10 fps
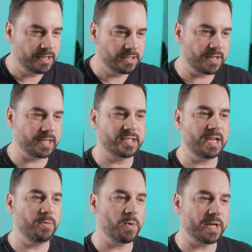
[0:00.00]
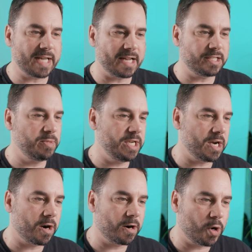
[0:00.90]
So let's say we want that to be
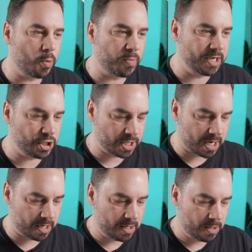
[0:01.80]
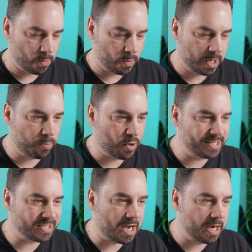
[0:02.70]
our opening shot. We're going to
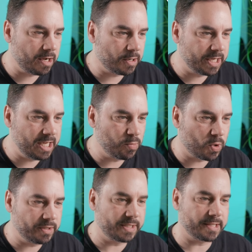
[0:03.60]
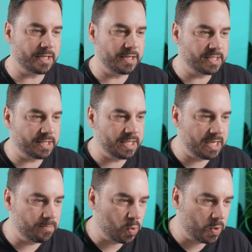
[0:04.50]
press I on our keyboard. That's going to set the
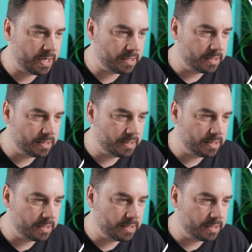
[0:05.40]
in point.